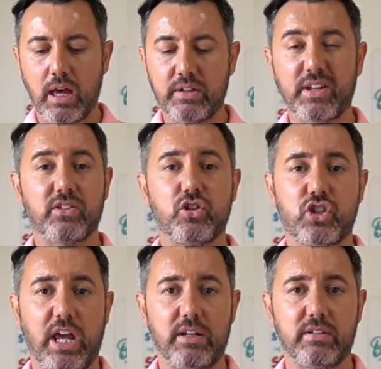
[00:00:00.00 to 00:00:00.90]
doesn't
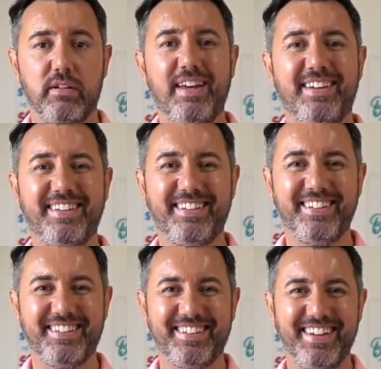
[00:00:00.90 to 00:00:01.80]
shed.
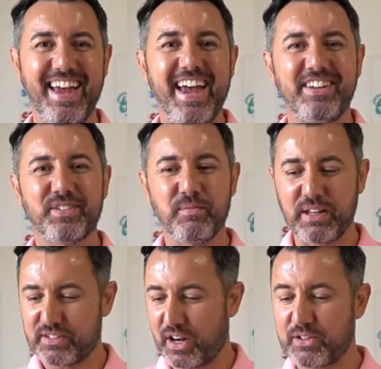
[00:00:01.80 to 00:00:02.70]
So it
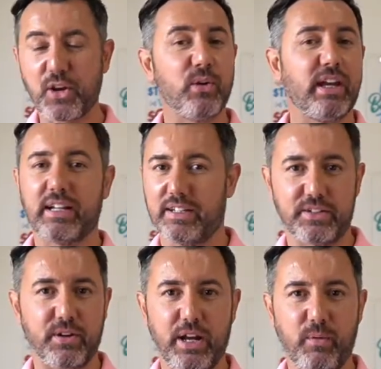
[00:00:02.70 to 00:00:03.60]
means that I don't get
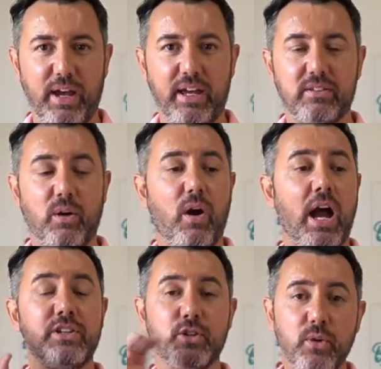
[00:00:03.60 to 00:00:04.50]
glitter anywhere. So I
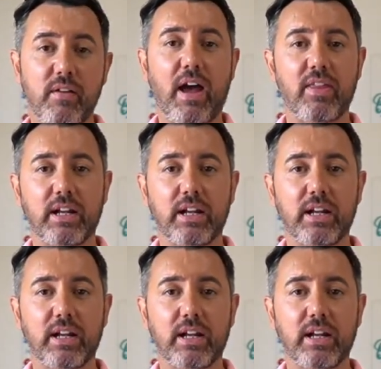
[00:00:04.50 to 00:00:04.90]
do have other